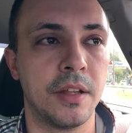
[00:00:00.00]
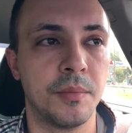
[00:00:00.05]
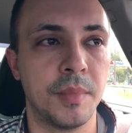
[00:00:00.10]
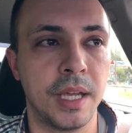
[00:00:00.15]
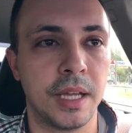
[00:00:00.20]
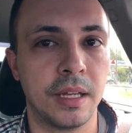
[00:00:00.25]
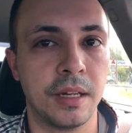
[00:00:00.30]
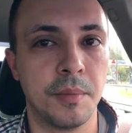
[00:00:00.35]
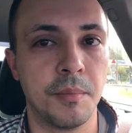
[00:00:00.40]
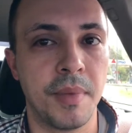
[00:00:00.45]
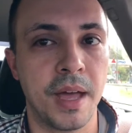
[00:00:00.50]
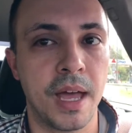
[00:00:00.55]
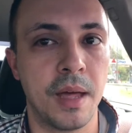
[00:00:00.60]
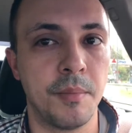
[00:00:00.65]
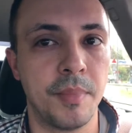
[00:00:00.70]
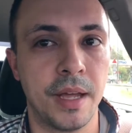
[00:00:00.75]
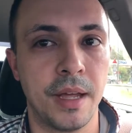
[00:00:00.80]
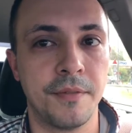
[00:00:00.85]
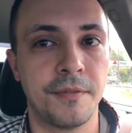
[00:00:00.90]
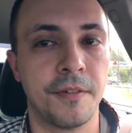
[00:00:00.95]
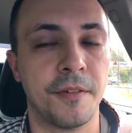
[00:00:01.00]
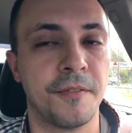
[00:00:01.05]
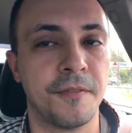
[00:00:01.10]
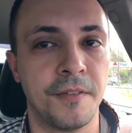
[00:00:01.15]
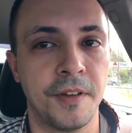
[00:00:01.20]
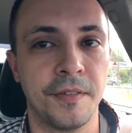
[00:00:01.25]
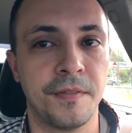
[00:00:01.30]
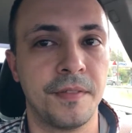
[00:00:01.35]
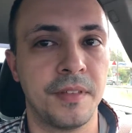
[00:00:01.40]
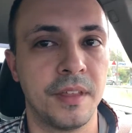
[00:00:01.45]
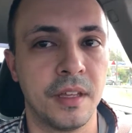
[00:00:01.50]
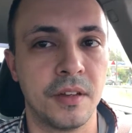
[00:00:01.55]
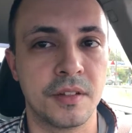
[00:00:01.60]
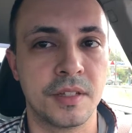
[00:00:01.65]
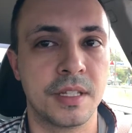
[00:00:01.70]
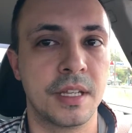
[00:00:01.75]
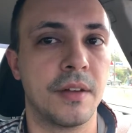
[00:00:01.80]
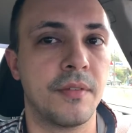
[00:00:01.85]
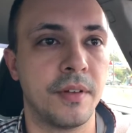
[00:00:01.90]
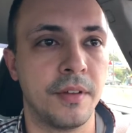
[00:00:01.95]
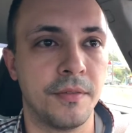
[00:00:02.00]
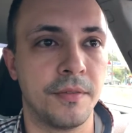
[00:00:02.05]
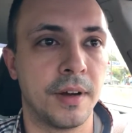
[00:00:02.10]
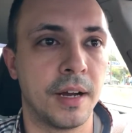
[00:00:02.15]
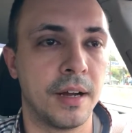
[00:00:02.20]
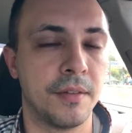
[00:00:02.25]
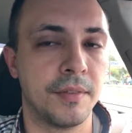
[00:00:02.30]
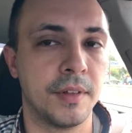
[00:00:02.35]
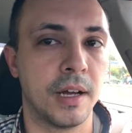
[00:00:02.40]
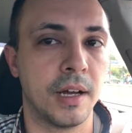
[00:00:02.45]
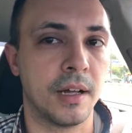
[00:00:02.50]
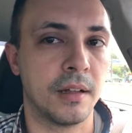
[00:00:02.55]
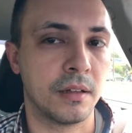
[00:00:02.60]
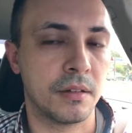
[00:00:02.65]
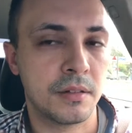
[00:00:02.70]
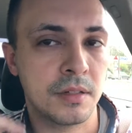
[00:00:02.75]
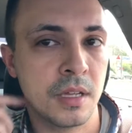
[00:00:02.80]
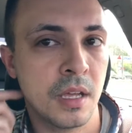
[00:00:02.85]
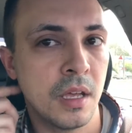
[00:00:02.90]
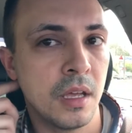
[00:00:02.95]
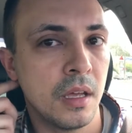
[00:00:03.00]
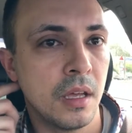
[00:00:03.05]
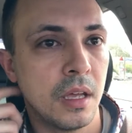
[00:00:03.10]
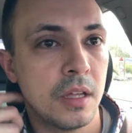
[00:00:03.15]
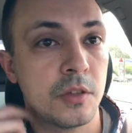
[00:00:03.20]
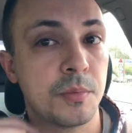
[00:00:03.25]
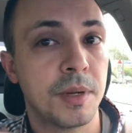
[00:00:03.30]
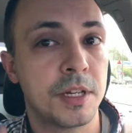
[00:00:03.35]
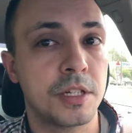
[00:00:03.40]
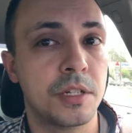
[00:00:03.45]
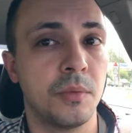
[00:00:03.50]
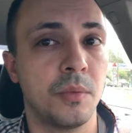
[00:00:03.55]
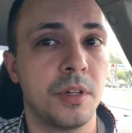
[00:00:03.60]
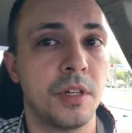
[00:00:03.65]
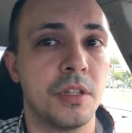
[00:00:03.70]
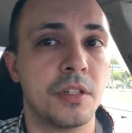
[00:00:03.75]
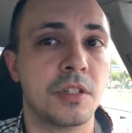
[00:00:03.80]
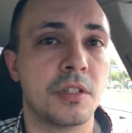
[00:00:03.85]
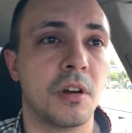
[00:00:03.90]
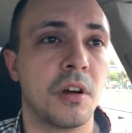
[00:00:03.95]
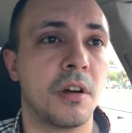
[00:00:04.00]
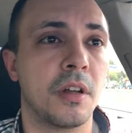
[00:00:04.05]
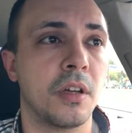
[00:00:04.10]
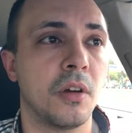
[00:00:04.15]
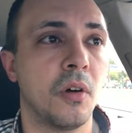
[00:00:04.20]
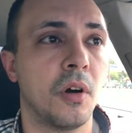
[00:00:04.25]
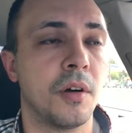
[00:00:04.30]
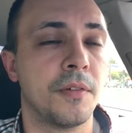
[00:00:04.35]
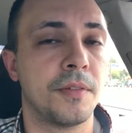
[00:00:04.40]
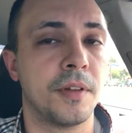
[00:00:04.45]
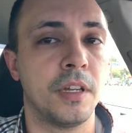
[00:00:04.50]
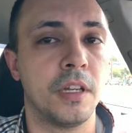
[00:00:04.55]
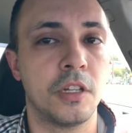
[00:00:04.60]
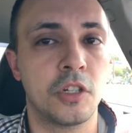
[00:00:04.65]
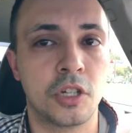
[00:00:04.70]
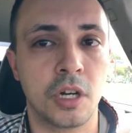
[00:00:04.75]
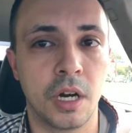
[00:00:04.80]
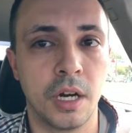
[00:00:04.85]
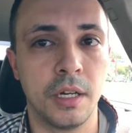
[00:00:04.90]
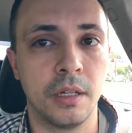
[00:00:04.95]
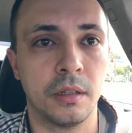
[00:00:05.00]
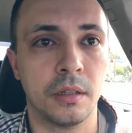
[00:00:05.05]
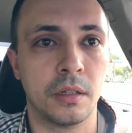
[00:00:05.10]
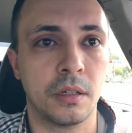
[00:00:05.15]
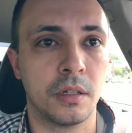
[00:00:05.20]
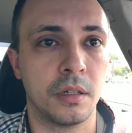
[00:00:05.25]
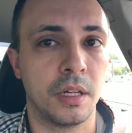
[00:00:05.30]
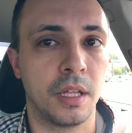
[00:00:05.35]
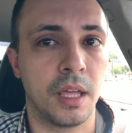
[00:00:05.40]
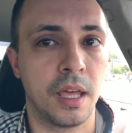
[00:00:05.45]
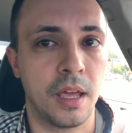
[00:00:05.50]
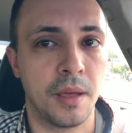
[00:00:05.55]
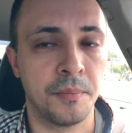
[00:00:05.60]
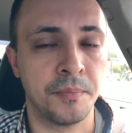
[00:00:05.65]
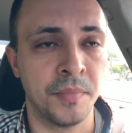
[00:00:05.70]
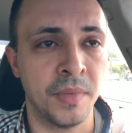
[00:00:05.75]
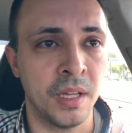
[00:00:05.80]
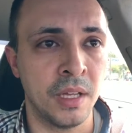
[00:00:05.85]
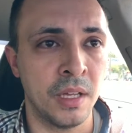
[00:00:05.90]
as making a bad bet for $50 or $75, especially when you're starting off and you're trying to learn the game.